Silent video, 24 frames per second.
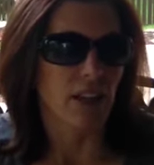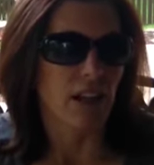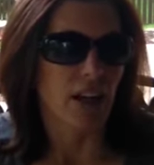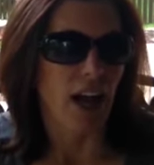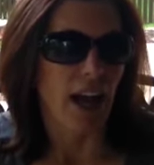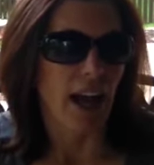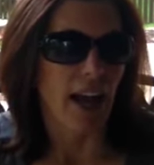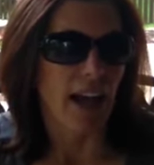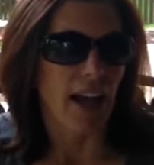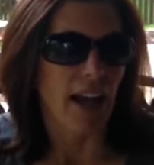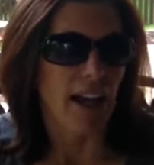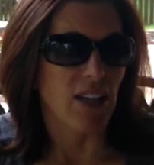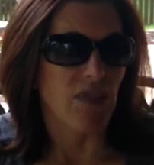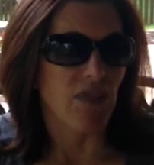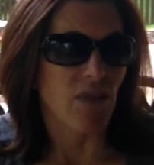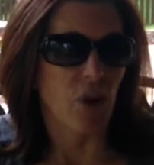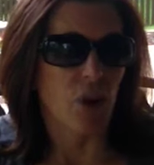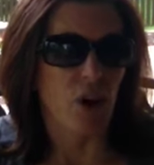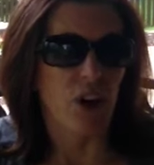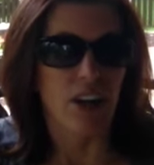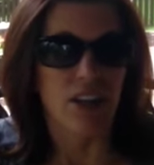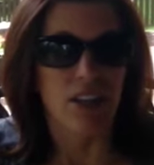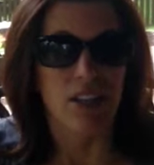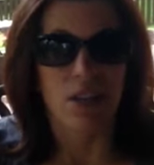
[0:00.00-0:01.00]
I as
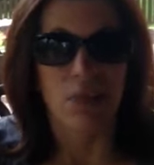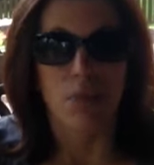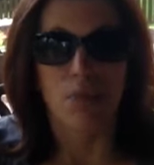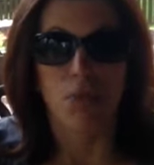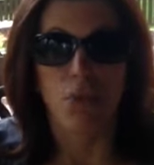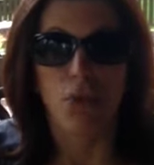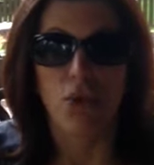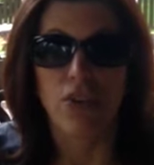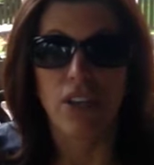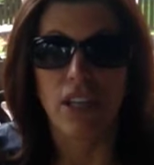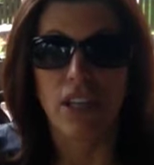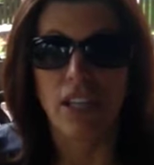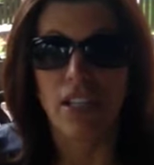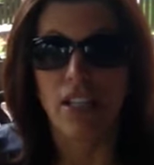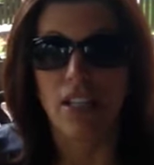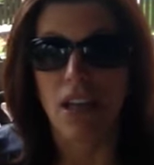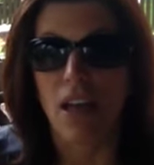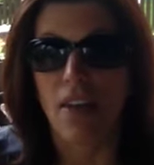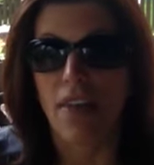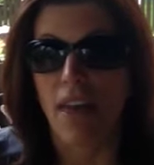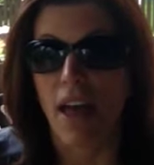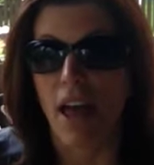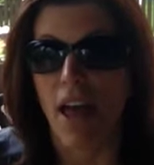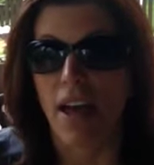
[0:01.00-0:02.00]
far as the movies
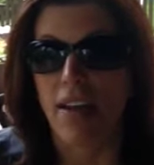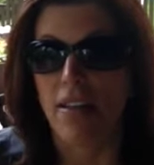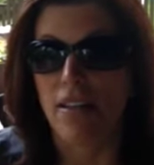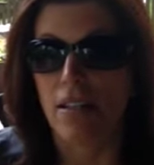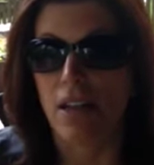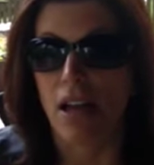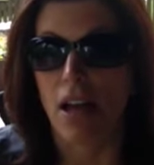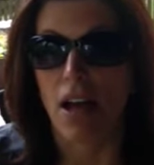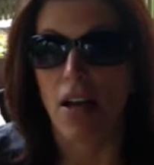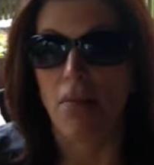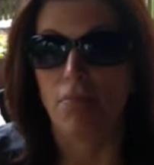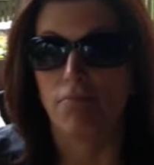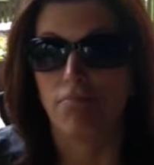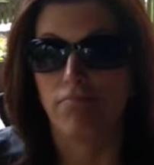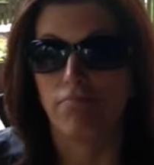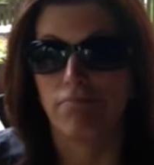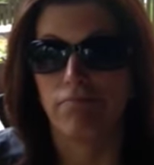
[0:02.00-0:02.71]
that um,